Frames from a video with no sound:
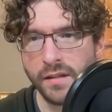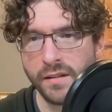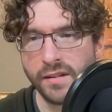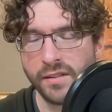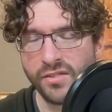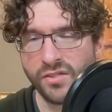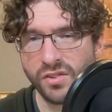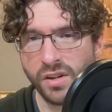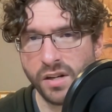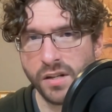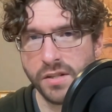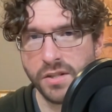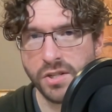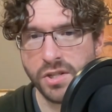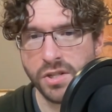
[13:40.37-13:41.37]
to
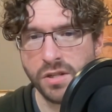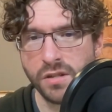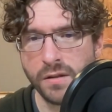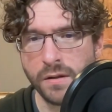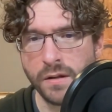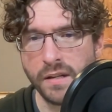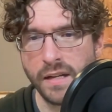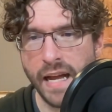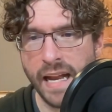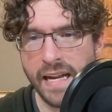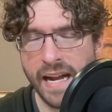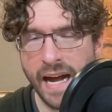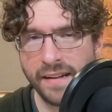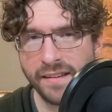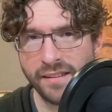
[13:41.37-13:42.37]
search and
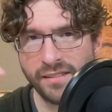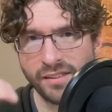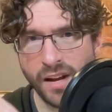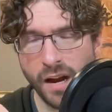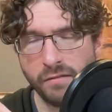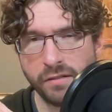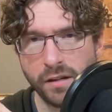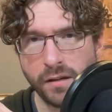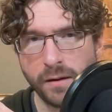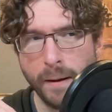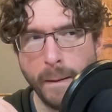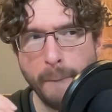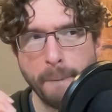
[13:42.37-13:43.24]
not discover,